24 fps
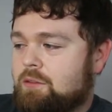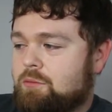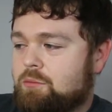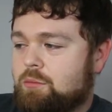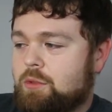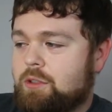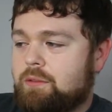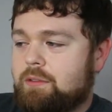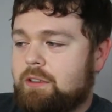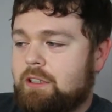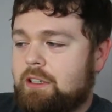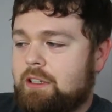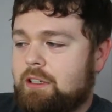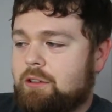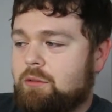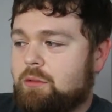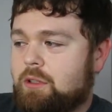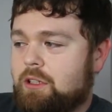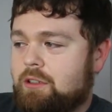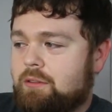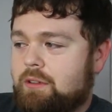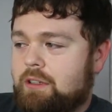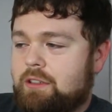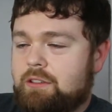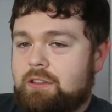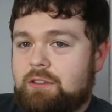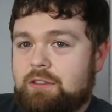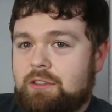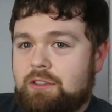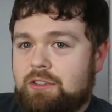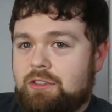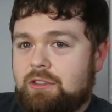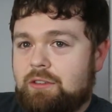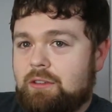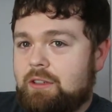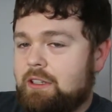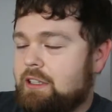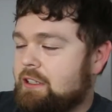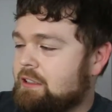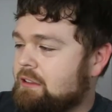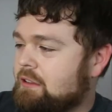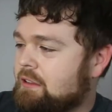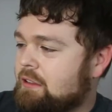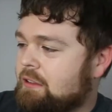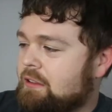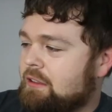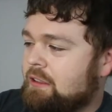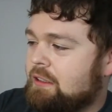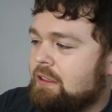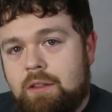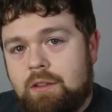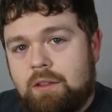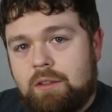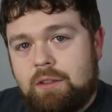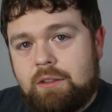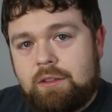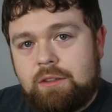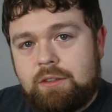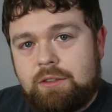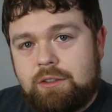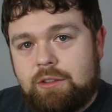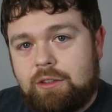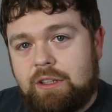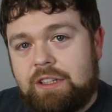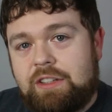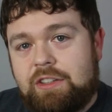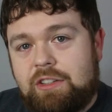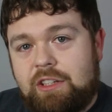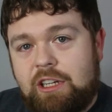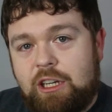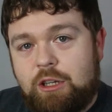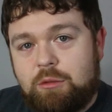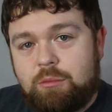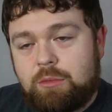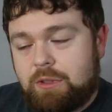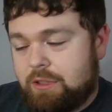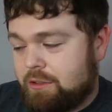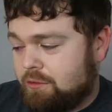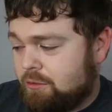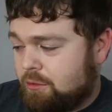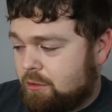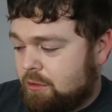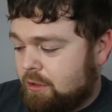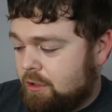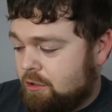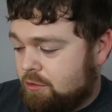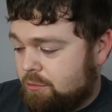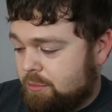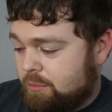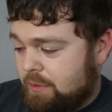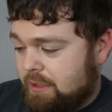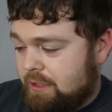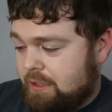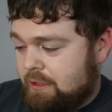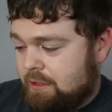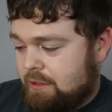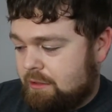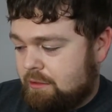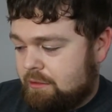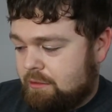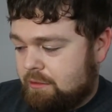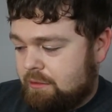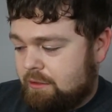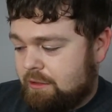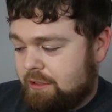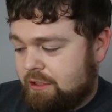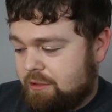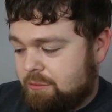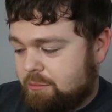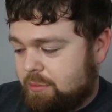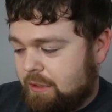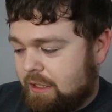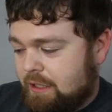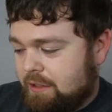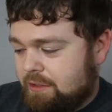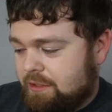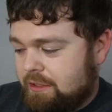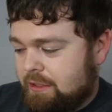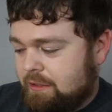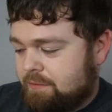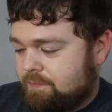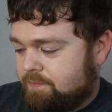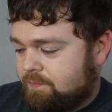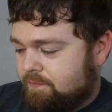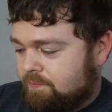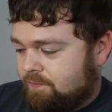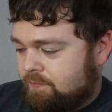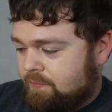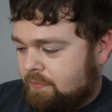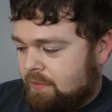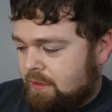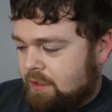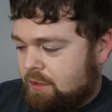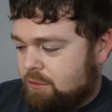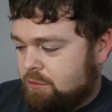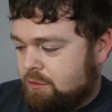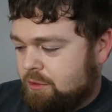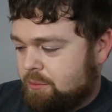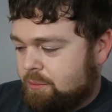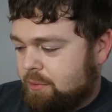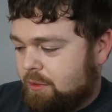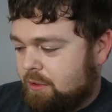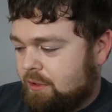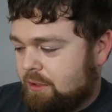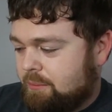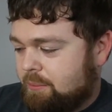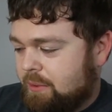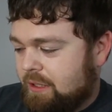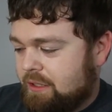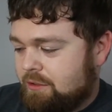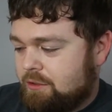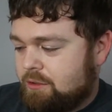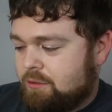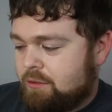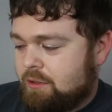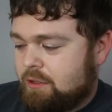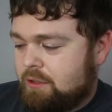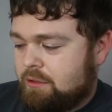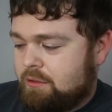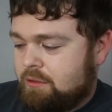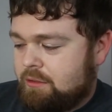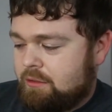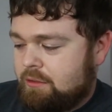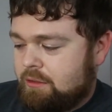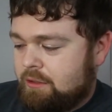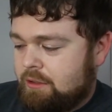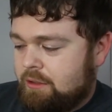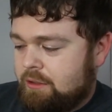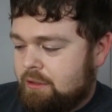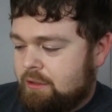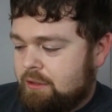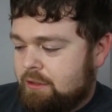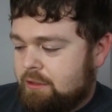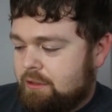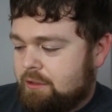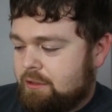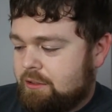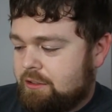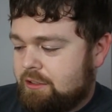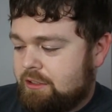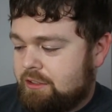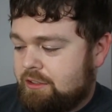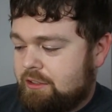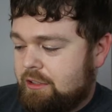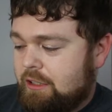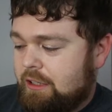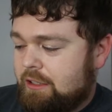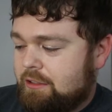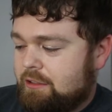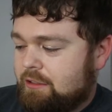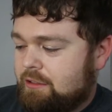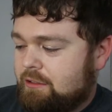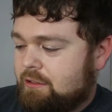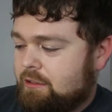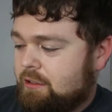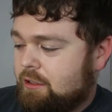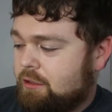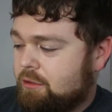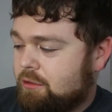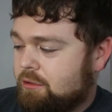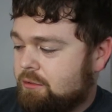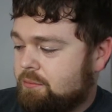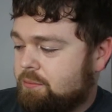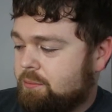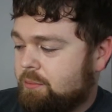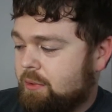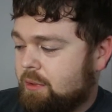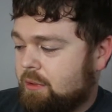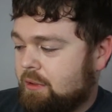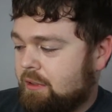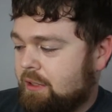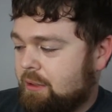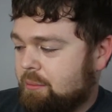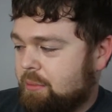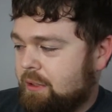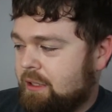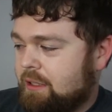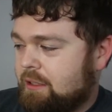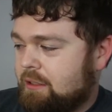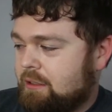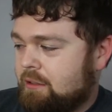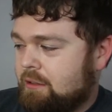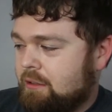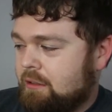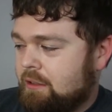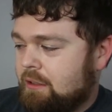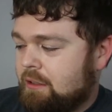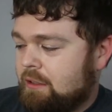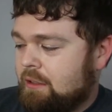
move it anywhere around on the screen. So let's say I'm in Chrome here and I'm browsing. I want to pull up Pandora. You just touch, hold, pull it up here,